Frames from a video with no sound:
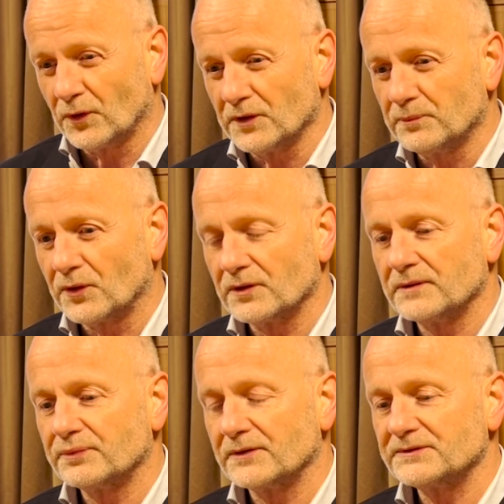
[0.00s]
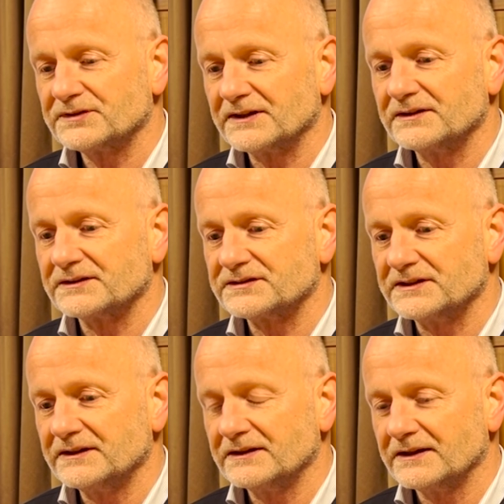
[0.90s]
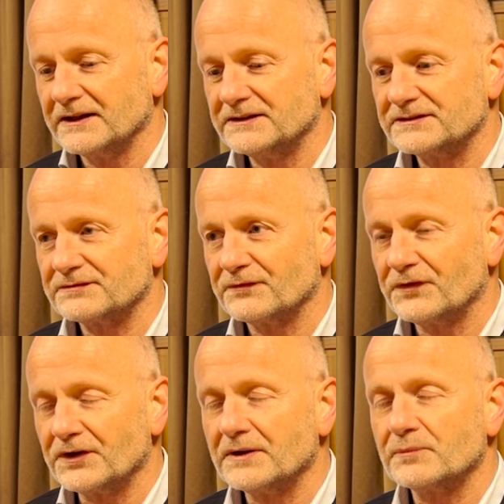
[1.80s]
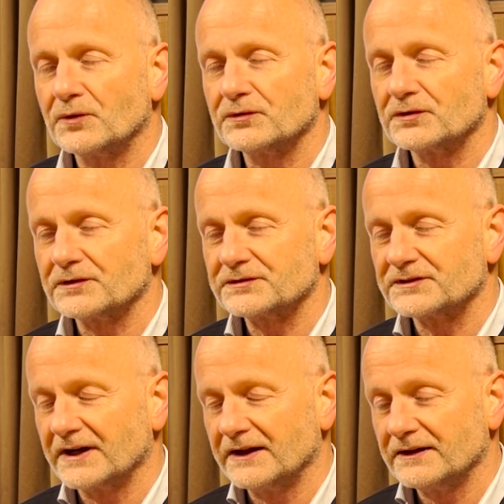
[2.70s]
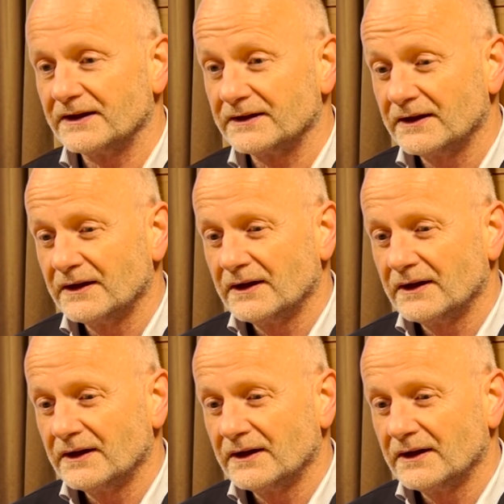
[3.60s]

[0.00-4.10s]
more importantly, probably said in the scene, it's very important to understand that